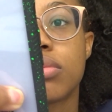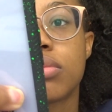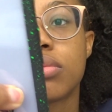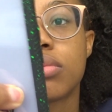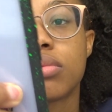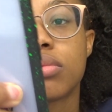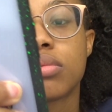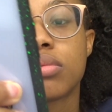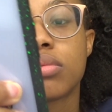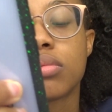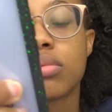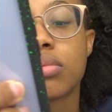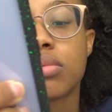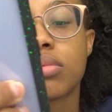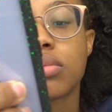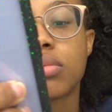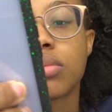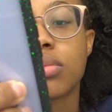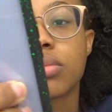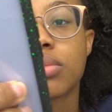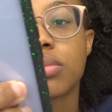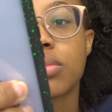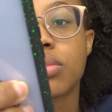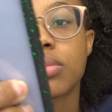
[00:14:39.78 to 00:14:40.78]

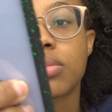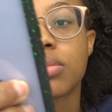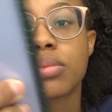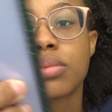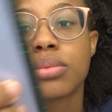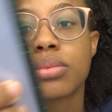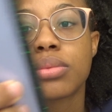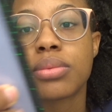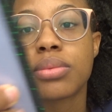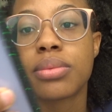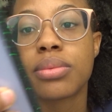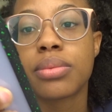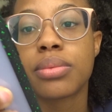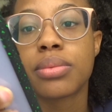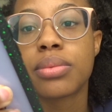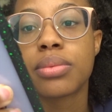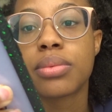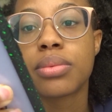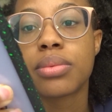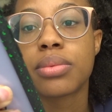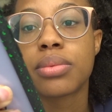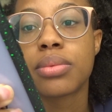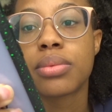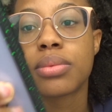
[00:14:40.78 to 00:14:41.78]

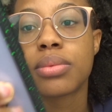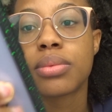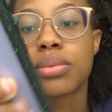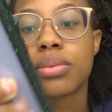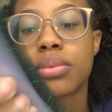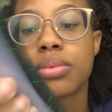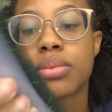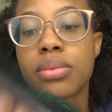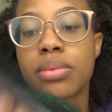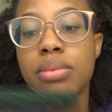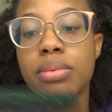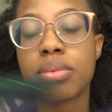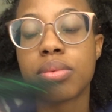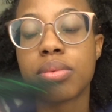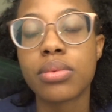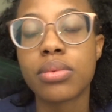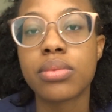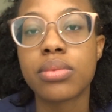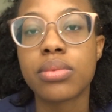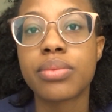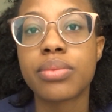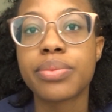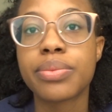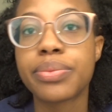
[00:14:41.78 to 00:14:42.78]

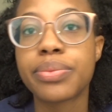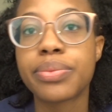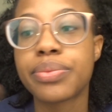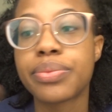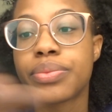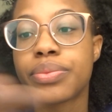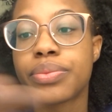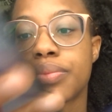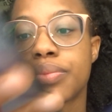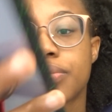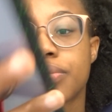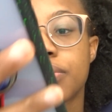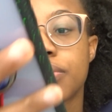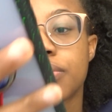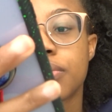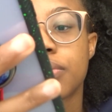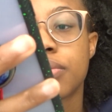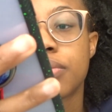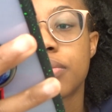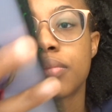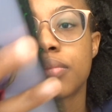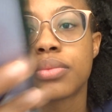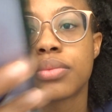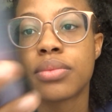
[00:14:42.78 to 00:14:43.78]

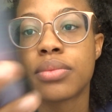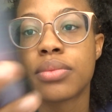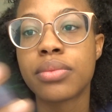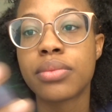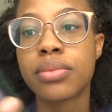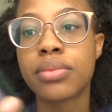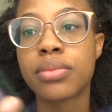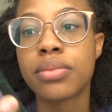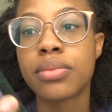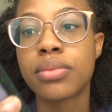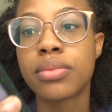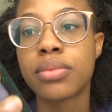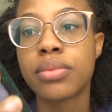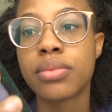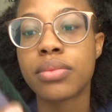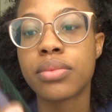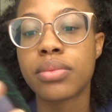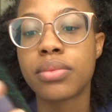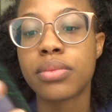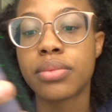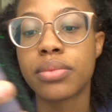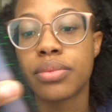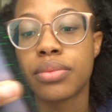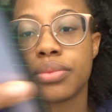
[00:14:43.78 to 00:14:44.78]
Nothing is said.